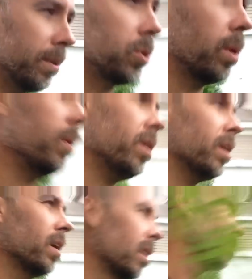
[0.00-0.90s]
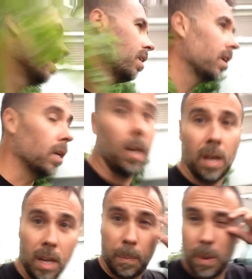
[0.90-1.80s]
the trimmer,
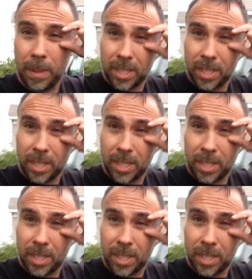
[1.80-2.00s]
put my